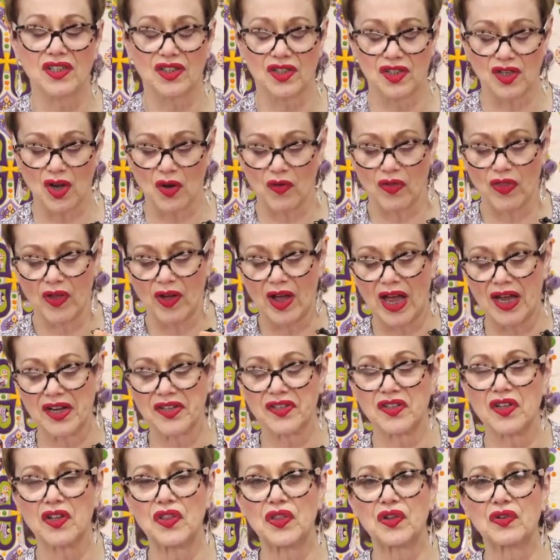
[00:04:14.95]
so that
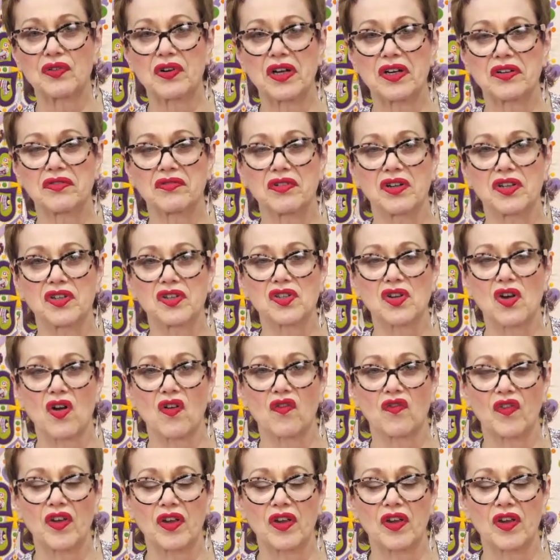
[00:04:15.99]
as the thread runs off,